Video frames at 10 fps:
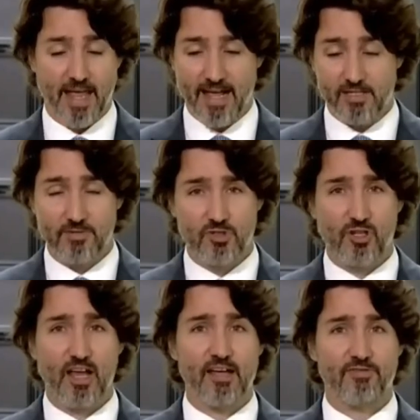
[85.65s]
As of
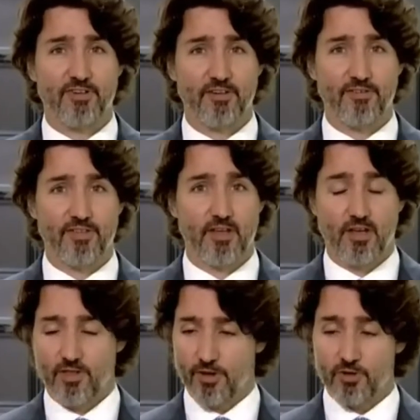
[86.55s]
July 5th,
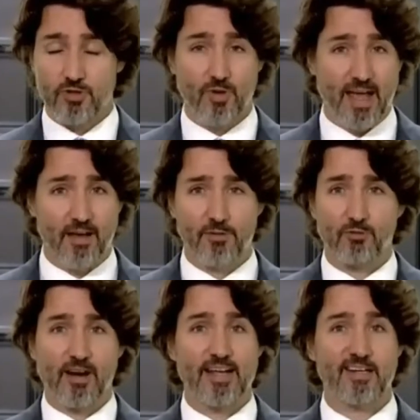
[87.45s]
those who have a
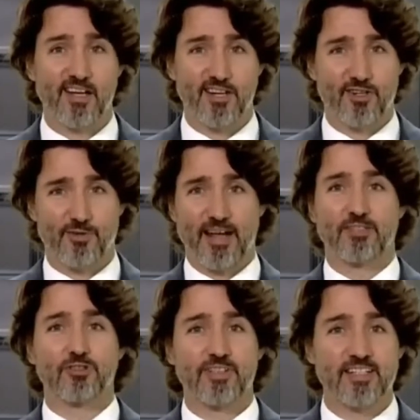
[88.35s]
right to
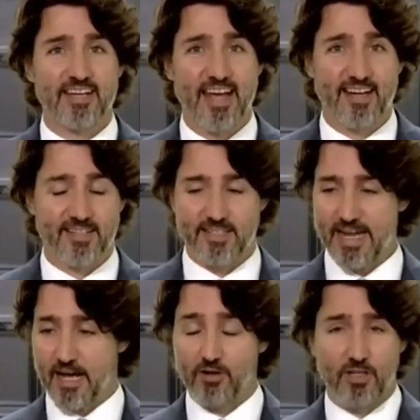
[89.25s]
enter into Canada
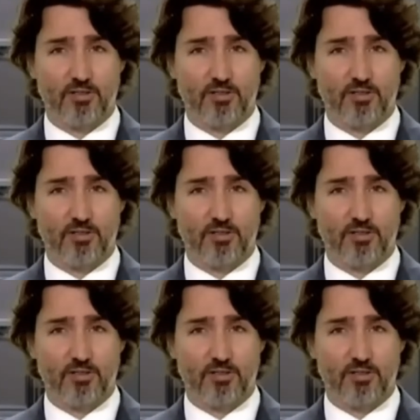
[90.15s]
now,